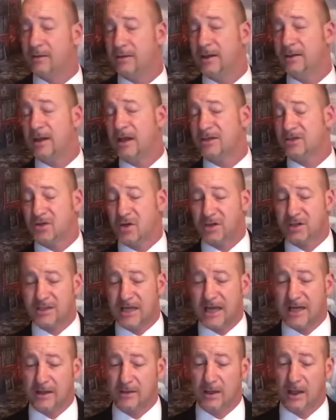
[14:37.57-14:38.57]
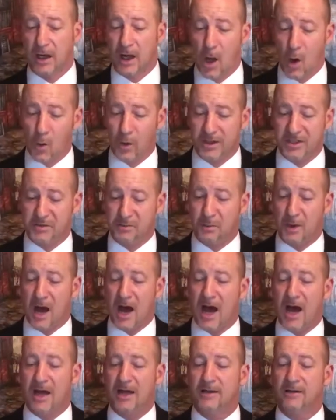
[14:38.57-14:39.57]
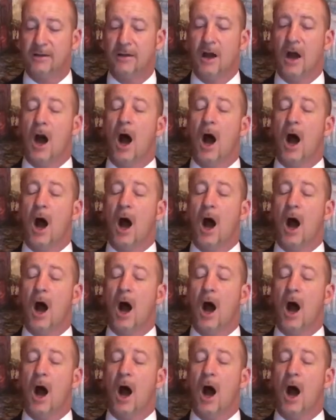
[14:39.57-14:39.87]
and then they start taking the lowest spot,